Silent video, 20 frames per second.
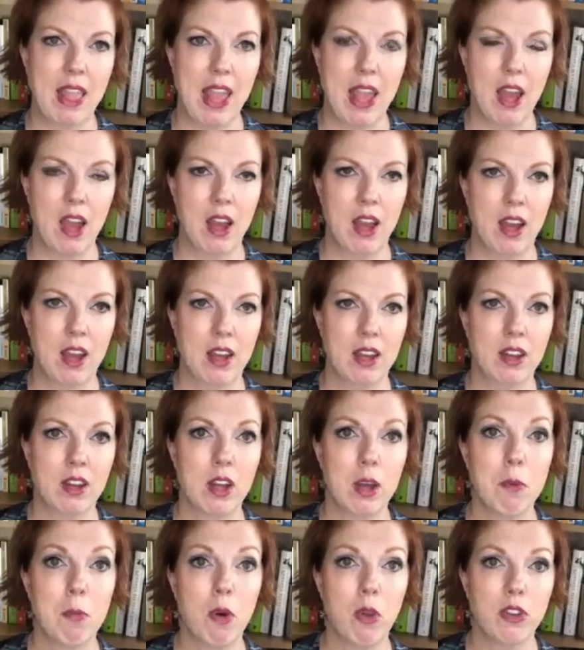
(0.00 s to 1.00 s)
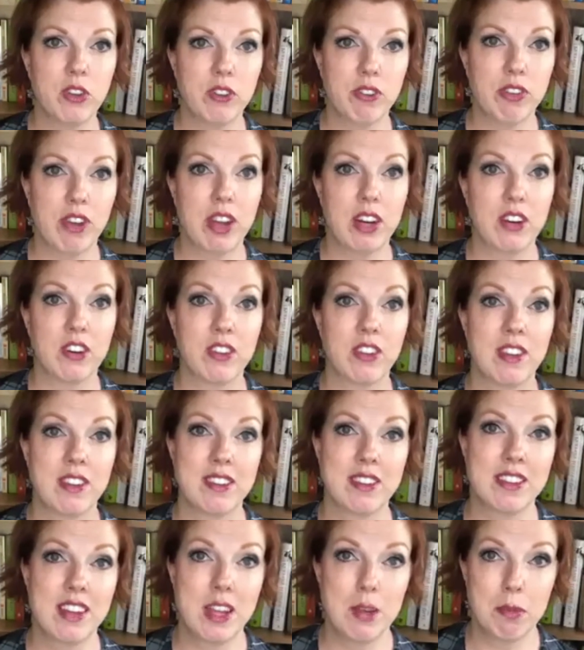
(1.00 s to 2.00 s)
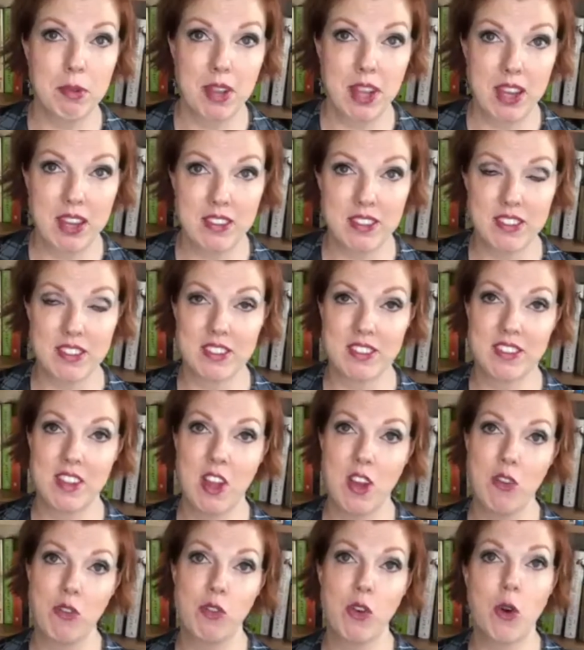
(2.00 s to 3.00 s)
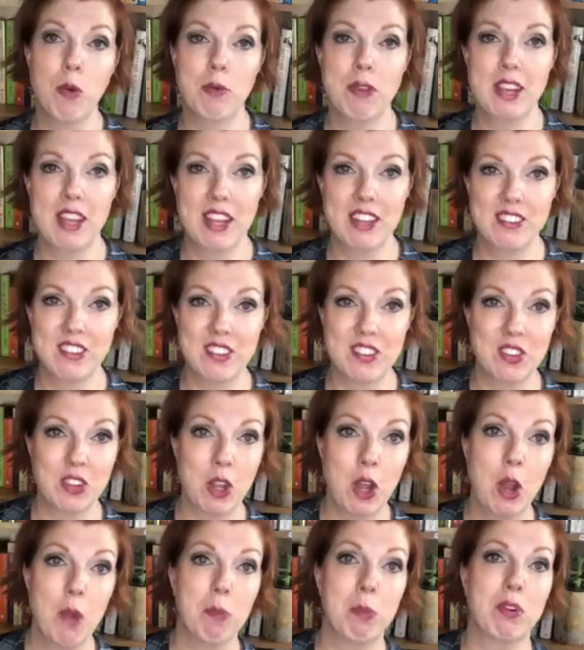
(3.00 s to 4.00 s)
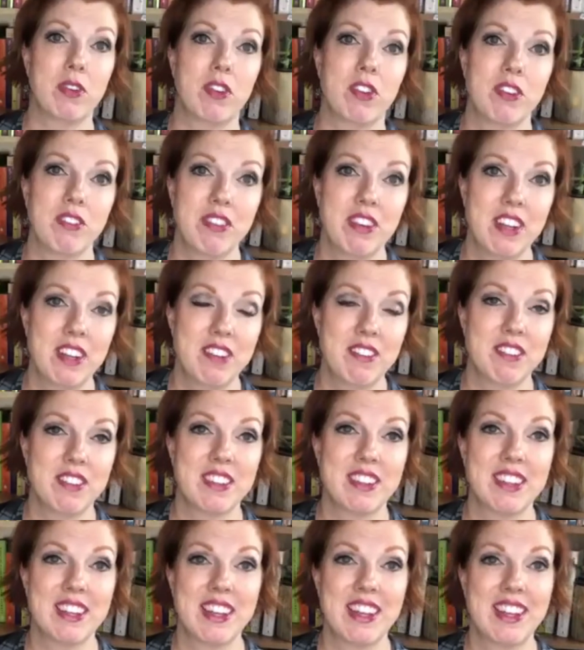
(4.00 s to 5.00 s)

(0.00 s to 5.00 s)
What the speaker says: emulsifiers, stabilizers, foaming agents, preservatives,